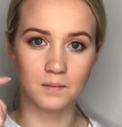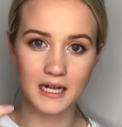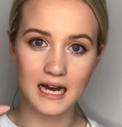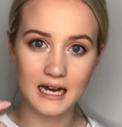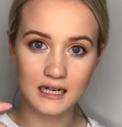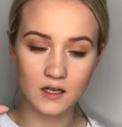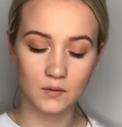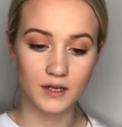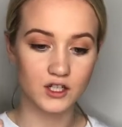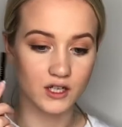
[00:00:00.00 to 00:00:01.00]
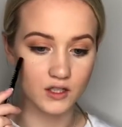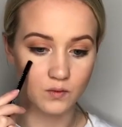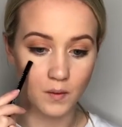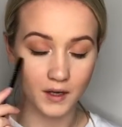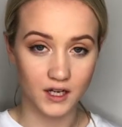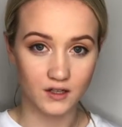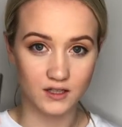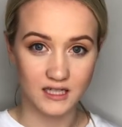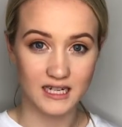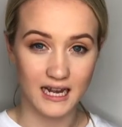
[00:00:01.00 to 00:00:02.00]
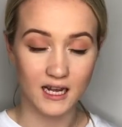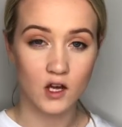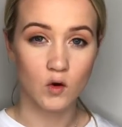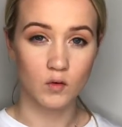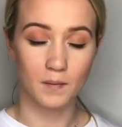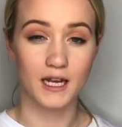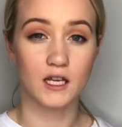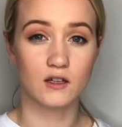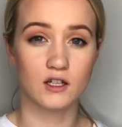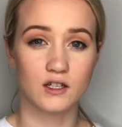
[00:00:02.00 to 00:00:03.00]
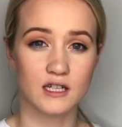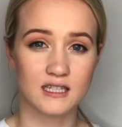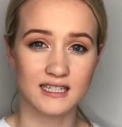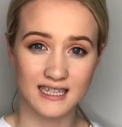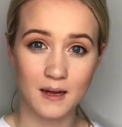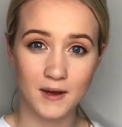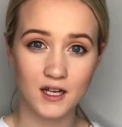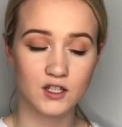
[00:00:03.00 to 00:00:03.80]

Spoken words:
black, which is what we're going to use today, will make you look slimmer.